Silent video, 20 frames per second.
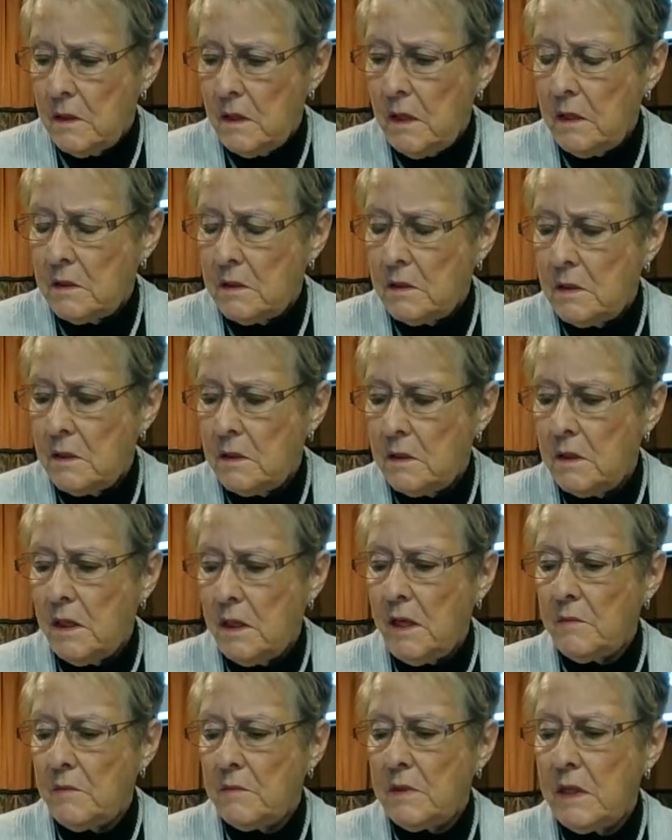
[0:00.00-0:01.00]
And
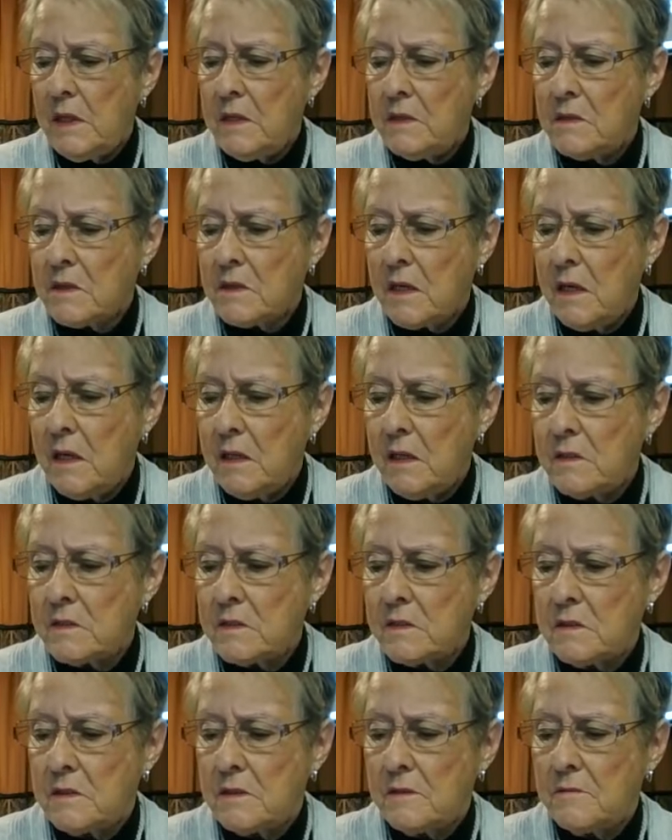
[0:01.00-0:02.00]
him and his
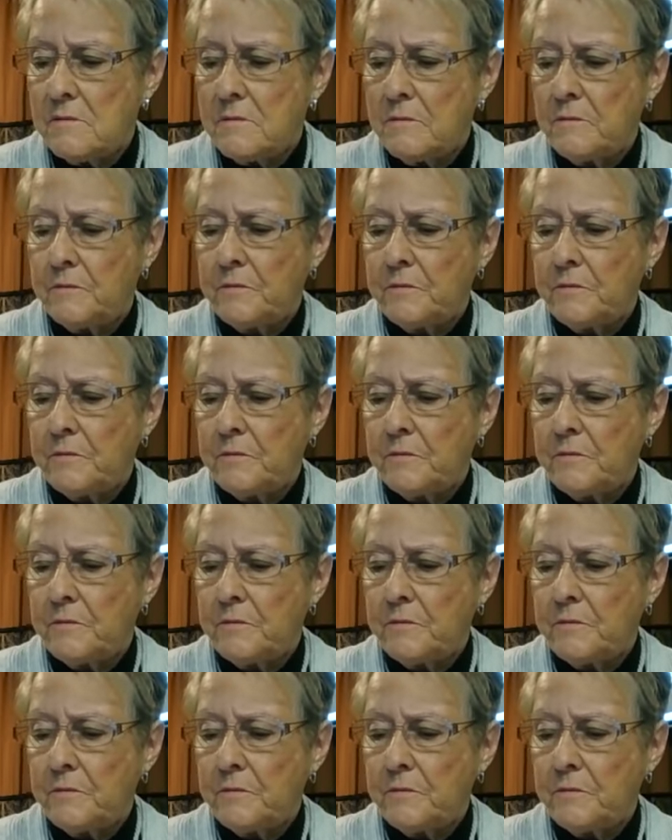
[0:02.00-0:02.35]
cousin